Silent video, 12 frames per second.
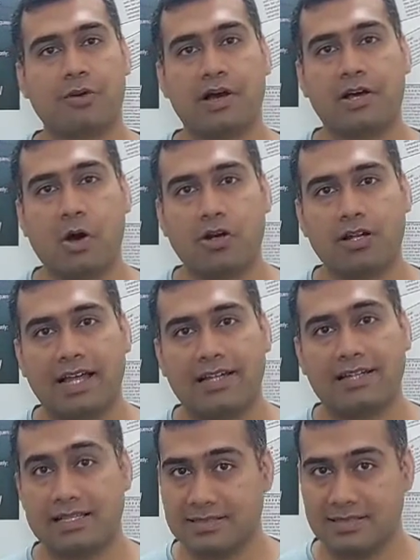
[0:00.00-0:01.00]
for my
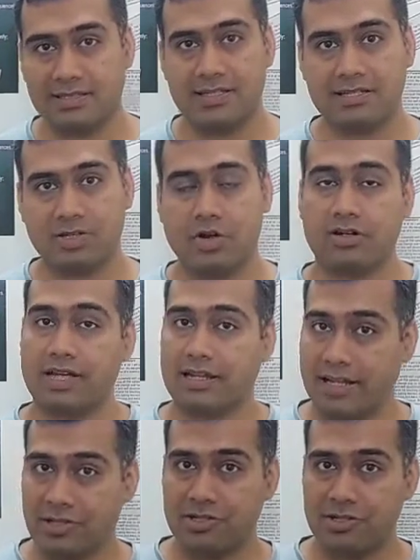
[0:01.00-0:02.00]
online test series or
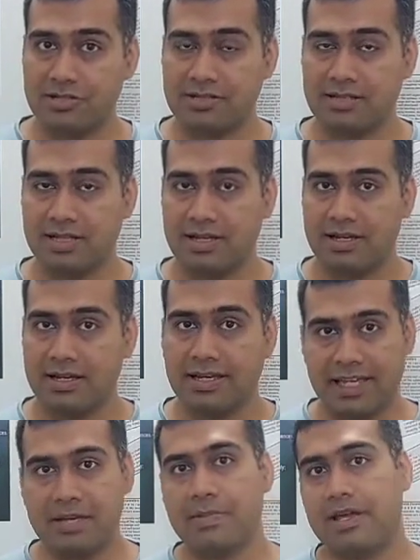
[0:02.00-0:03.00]
online lectures,
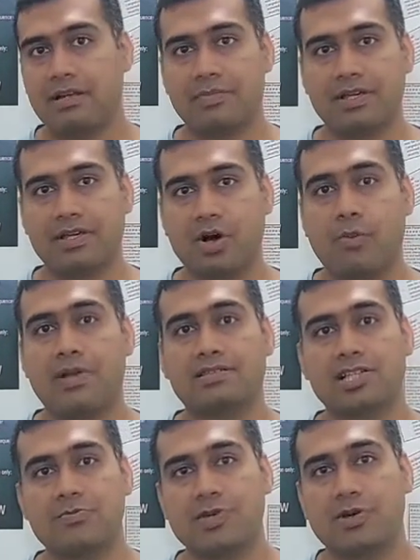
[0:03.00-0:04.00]
email me or
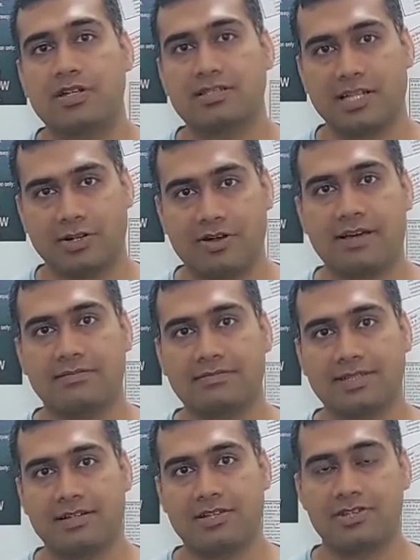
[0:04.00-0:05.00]
message me on Instagram.
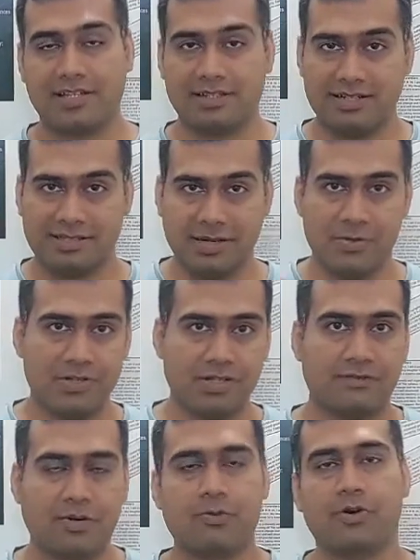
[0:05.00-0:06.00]
Check the
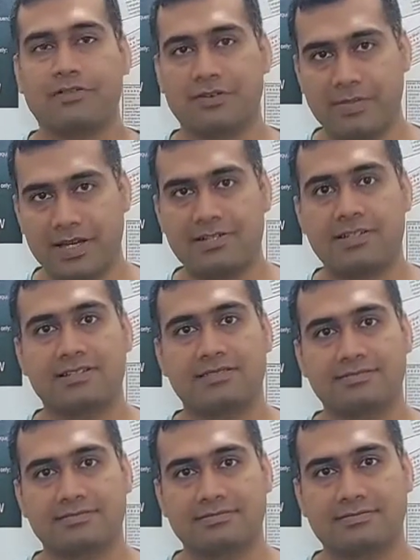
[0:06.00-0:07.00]
description for more information.